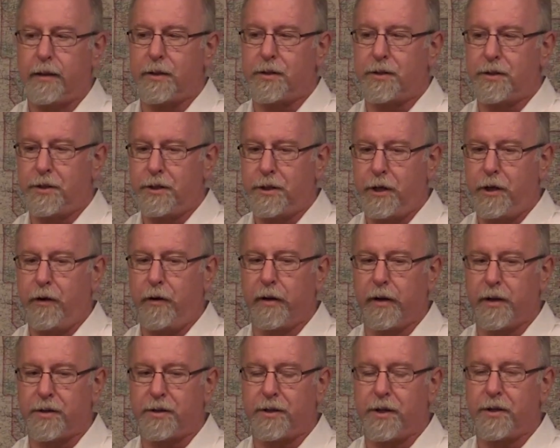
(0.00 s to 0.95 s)
the
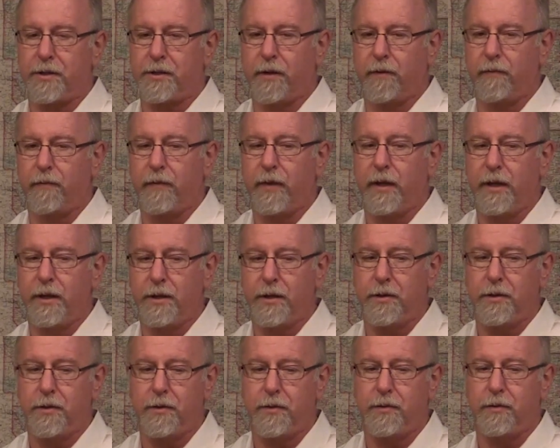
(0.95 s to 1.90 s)
seriousness of
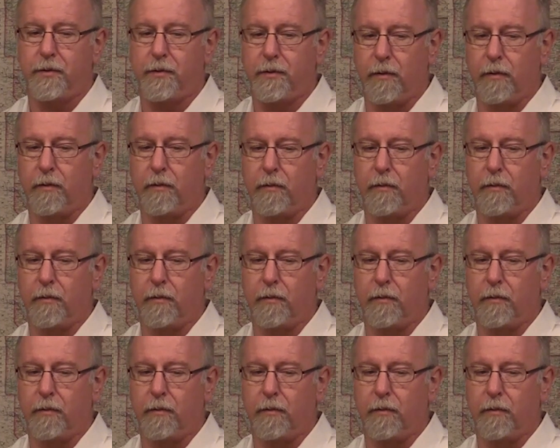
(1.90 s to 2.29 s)
these